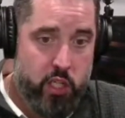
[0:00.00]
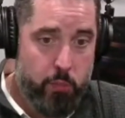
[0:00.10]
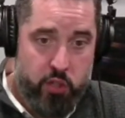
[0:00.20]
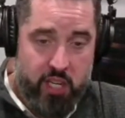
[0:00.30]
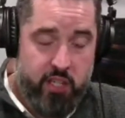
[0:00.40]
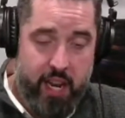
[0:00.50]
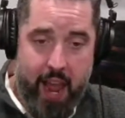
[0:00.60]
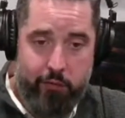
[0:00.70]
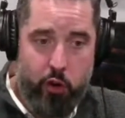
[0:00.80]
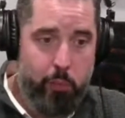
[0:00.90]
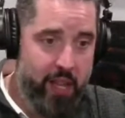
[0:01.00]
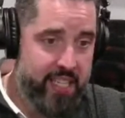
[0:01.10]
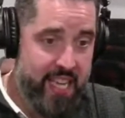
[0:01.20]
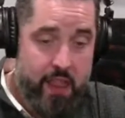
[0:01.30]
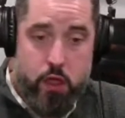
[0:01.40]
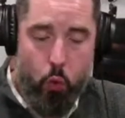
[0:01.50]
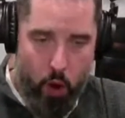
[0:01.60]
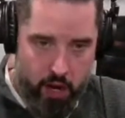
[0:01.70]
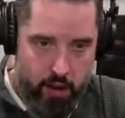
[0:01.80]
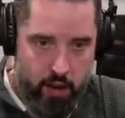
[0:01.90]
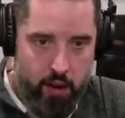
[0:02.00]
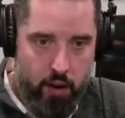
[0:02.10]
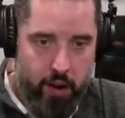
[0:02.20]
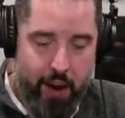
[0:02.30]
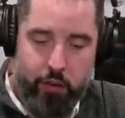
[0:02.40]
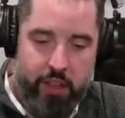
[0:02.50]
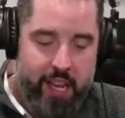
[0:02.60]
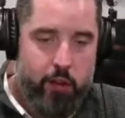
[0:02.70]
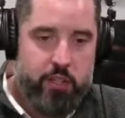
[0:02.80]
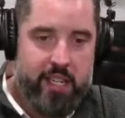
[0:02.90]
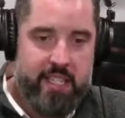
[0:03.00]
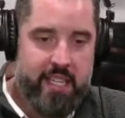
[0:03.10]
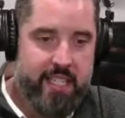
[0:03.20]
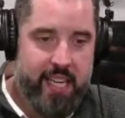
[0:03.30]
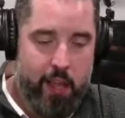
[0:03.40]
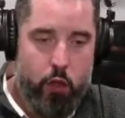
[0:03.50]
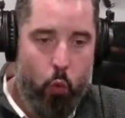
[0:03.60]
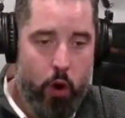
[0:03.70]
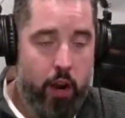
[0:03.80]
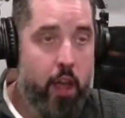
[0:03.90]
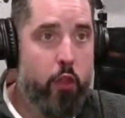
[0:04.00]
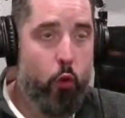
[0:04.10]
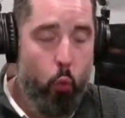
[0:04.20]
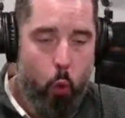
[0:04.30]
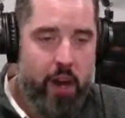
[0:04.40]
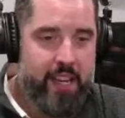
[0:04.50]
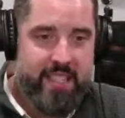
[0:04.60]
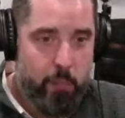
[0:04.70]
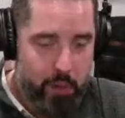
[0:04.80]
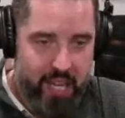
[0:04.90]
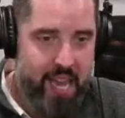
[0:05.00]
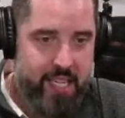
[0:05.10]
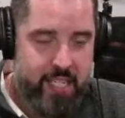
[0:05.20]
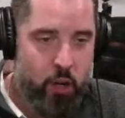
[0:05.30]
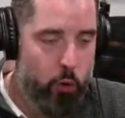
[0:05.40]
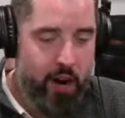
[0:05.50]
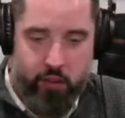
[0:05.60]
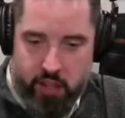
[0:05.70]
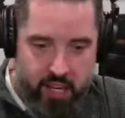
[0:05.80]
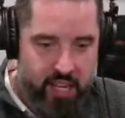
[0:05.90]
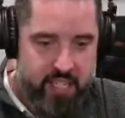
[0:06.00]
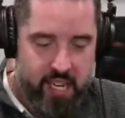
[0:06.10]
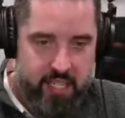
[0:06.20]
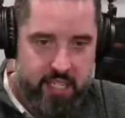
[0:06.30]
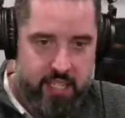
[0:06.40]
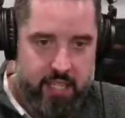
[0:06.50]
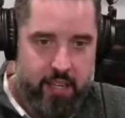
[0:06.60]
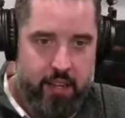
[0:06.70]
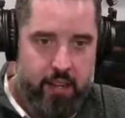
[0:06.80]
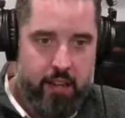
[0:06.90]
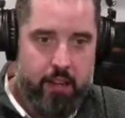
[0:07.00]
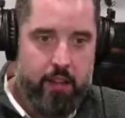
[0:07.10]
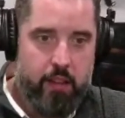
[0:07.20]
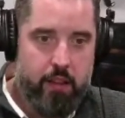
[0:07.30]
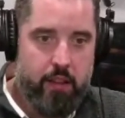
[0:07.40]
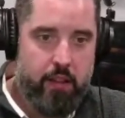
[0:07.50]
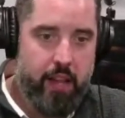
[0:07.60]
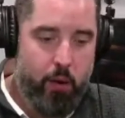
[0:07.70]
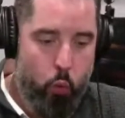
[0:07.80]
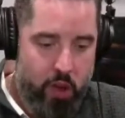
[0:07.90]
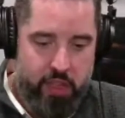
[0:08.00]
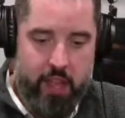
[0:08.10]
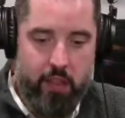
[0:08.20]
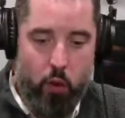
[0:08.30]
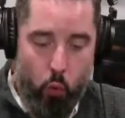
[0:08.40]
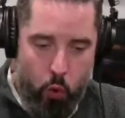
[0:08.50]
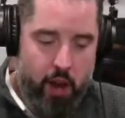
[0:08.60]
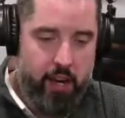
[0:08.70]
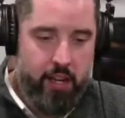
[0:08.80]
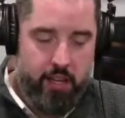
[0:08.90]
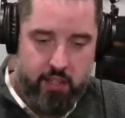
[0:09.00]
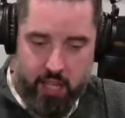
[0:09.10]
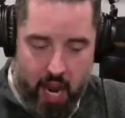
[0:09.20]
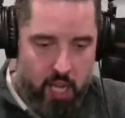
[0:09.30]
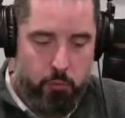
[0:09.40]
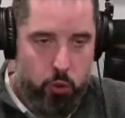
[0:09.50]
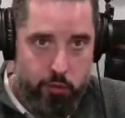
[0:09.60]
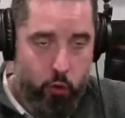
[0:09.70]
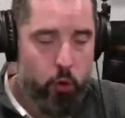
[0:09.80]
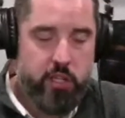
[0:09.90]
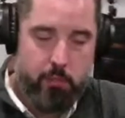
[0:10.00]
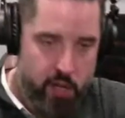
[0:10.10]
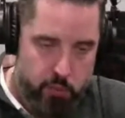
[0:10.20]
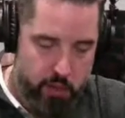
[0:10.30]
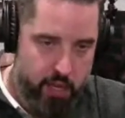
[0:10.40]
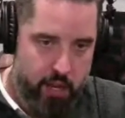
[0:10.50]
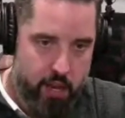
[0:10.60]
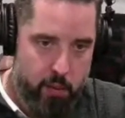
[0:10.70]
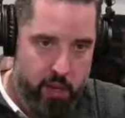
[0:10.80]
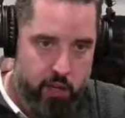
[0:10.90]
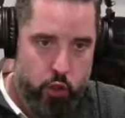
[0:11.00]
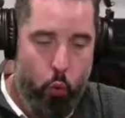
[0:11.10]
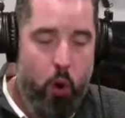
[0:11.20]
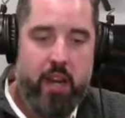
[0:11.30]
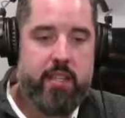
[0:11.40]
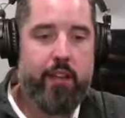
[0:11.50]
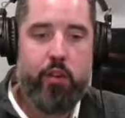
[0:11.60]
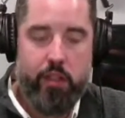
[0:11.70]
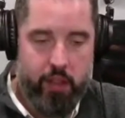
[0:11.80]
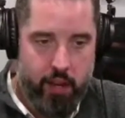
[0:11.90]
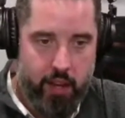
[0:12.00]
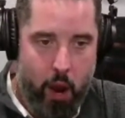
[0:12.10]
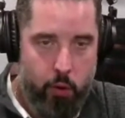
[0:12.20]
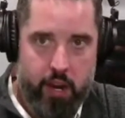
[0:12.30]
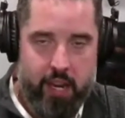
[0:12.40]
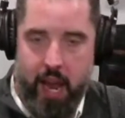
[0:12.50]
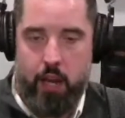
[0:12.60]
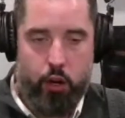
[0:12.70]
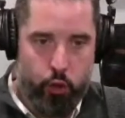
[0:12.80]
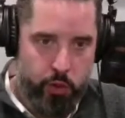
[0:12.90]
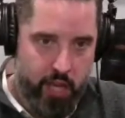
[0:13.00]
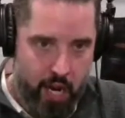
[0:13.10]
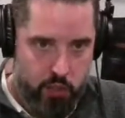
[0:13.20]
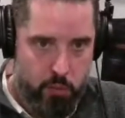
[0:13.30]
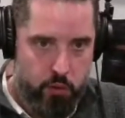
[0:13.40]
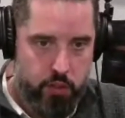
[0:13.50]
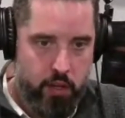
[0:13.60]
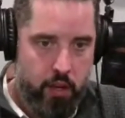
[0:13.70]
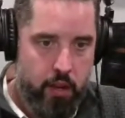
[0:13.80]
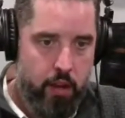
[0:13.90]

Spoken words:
and subsist and have their place in the one. Everything else exists in the one. The one is the place where everything exists. Like within the one is the cosmos. Of course it must be, because the one is everything. How could it not include the cosmos?